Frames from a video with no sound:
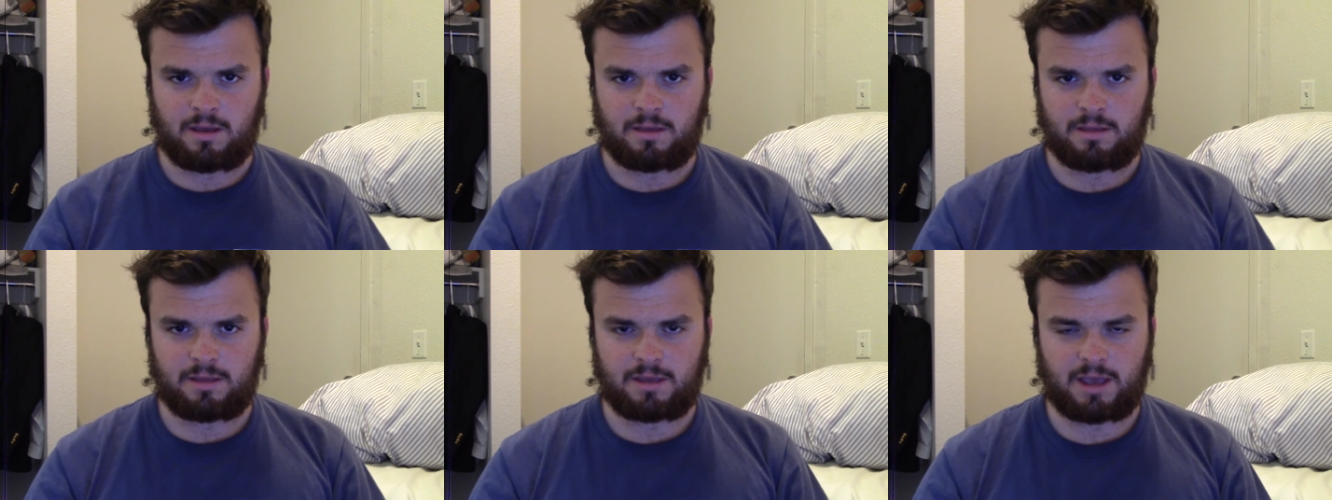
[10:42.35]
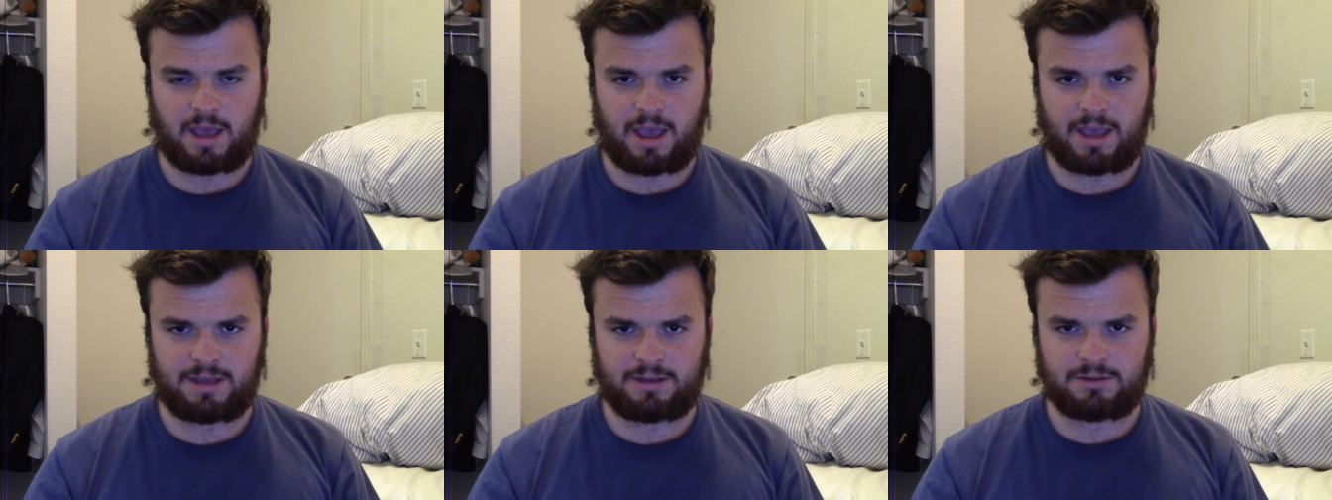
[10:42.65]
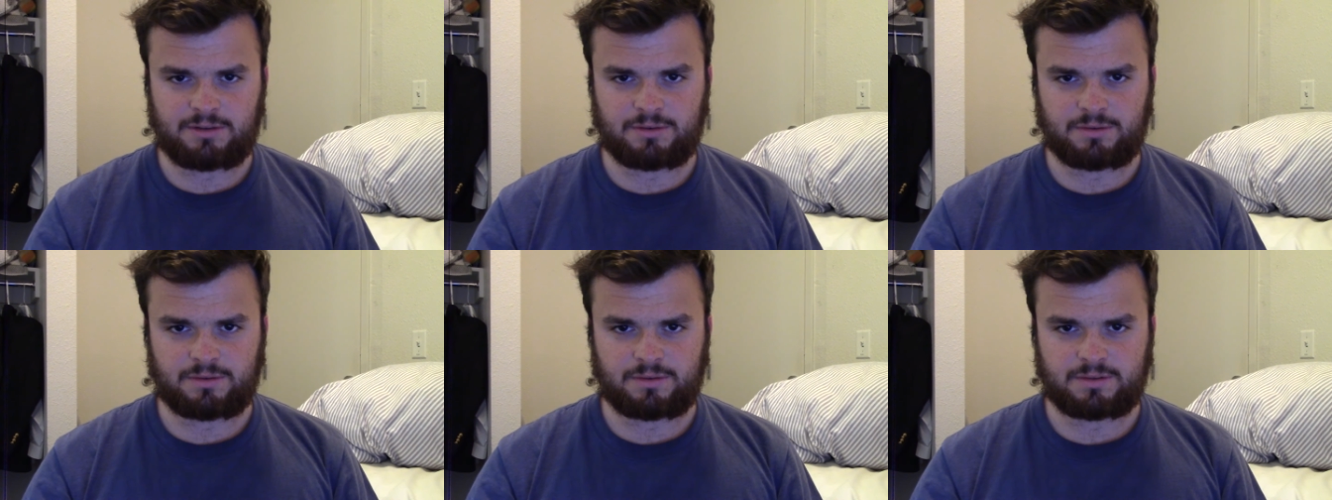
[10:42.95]
The
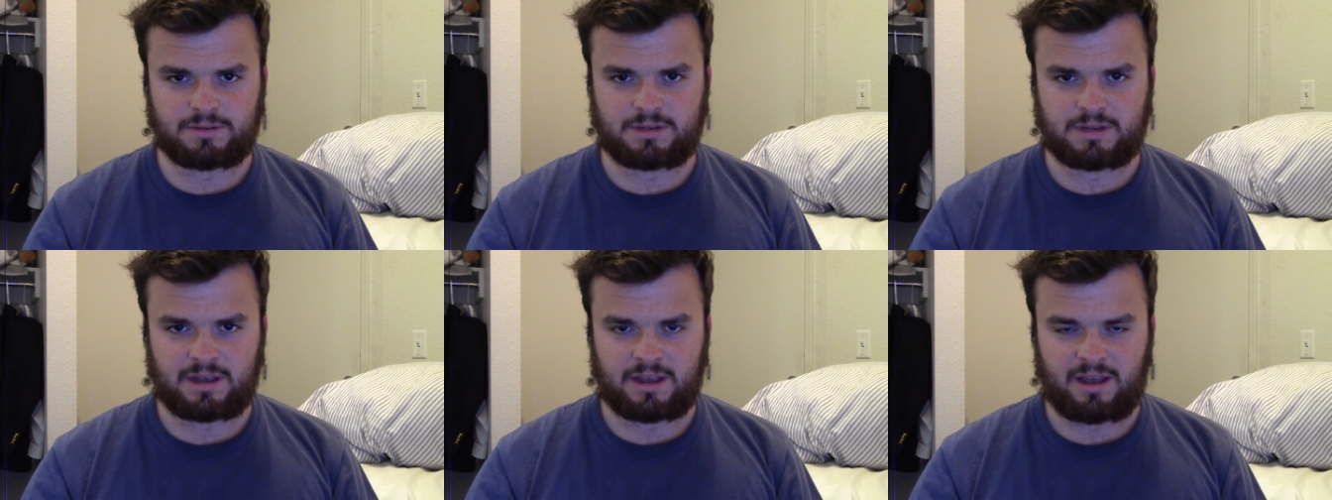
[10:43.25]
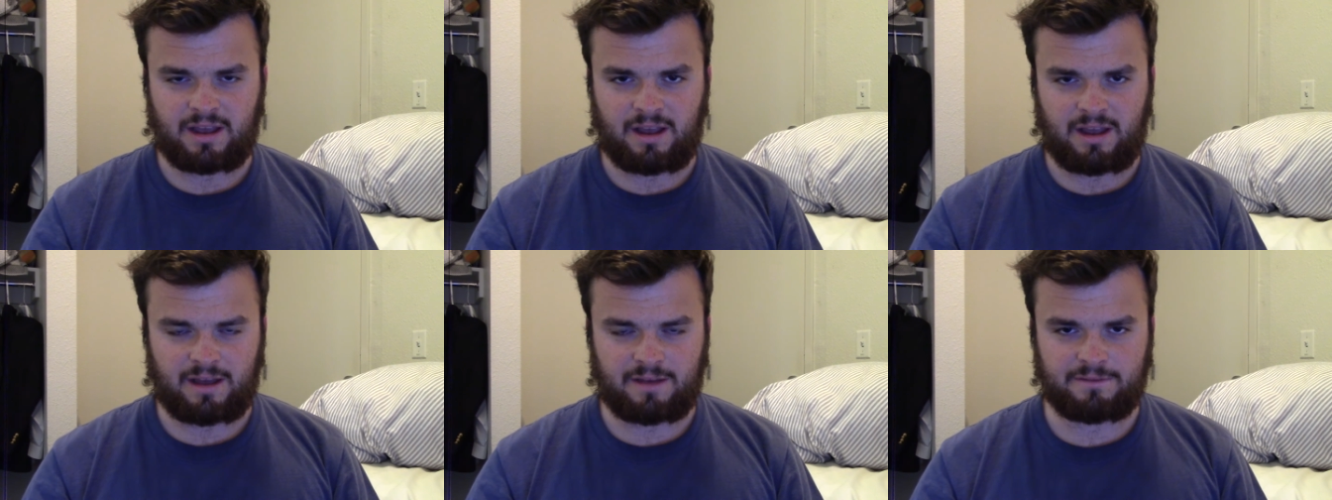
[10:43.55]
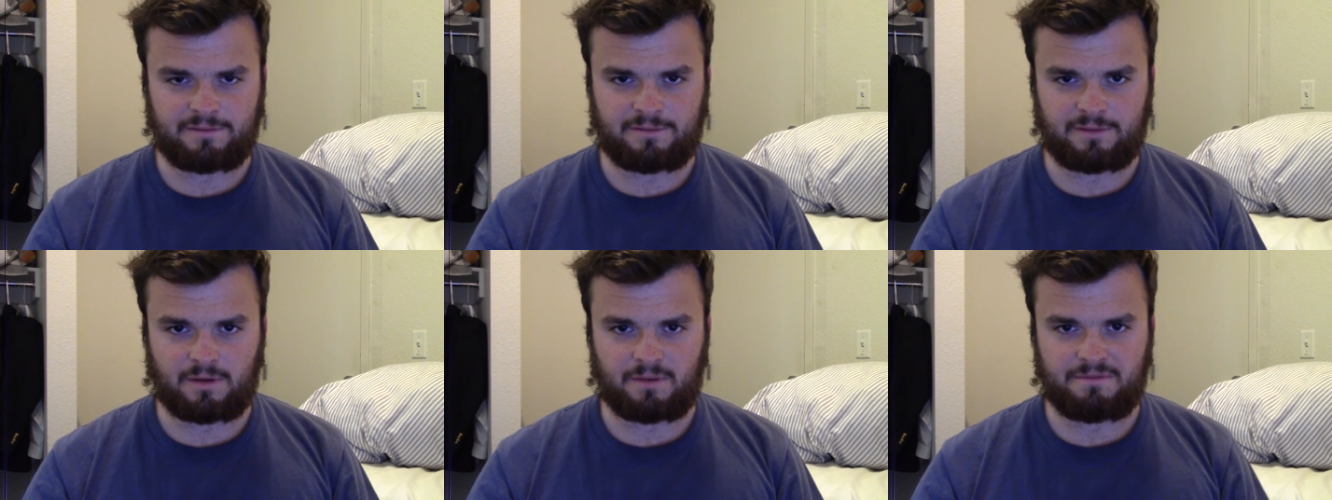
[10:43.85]
Angels
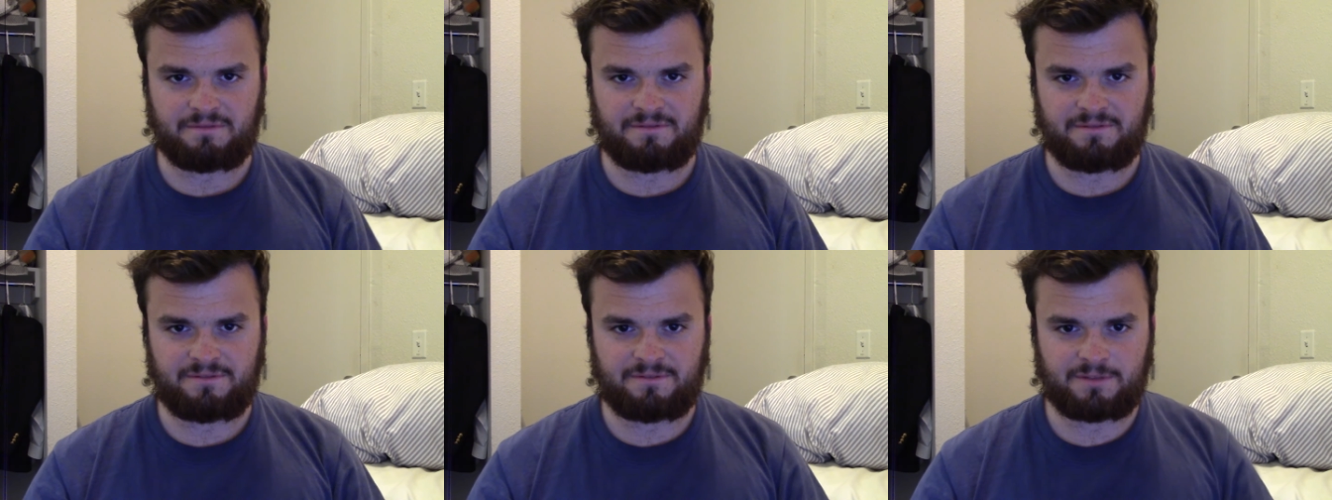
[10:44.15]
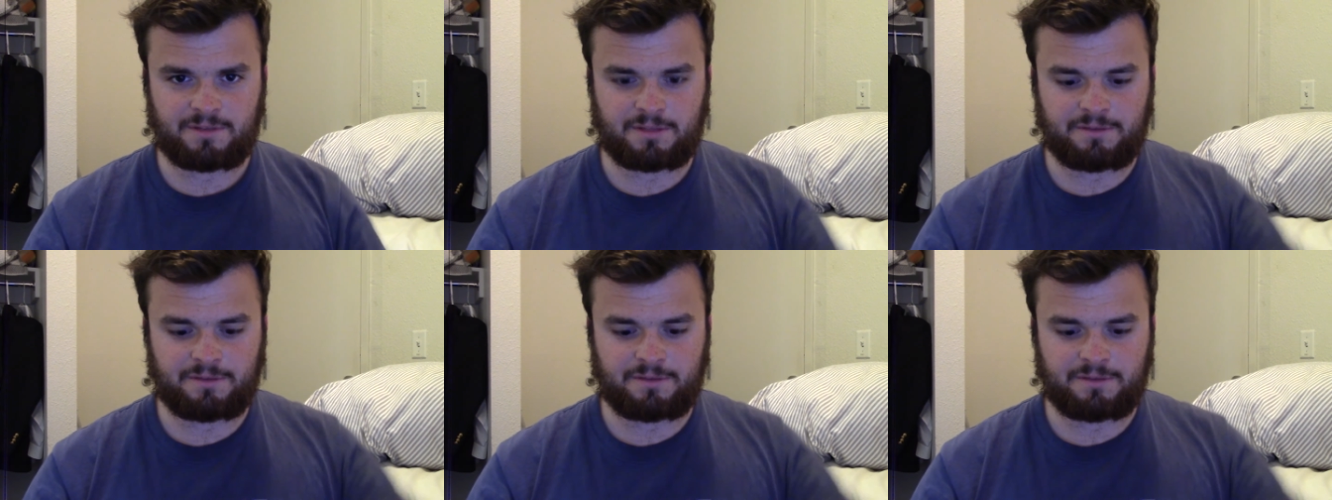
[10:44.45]
have, for